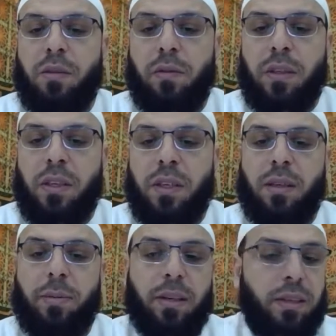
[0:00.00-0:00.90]
in over
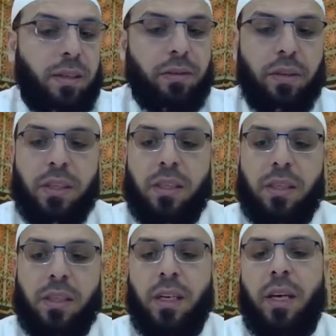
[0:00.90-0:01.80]
60 plus countries.
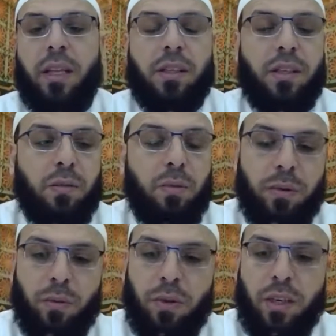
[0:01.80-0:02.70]
This is one
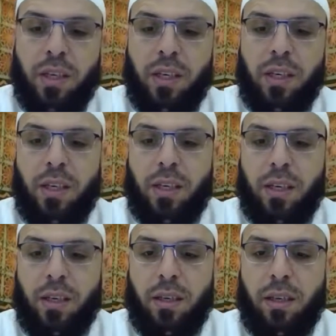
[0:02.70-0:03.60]
more
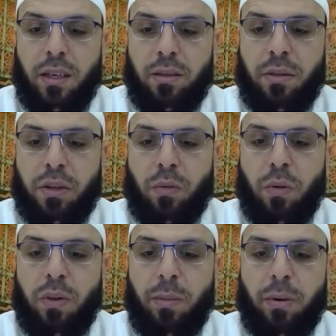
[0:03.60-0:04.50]

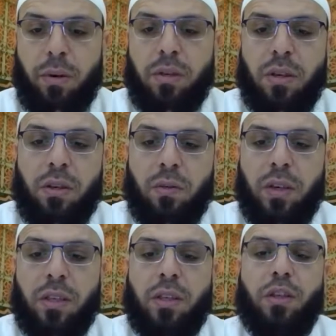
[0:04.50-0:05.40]
trustworthy person and
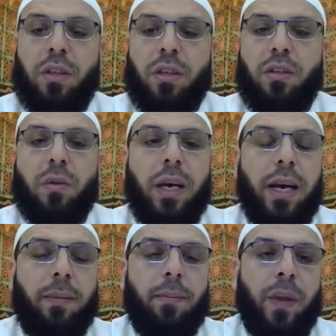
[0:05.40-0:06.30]
organization that you
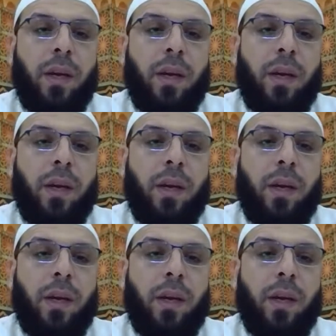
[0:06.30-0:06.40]
can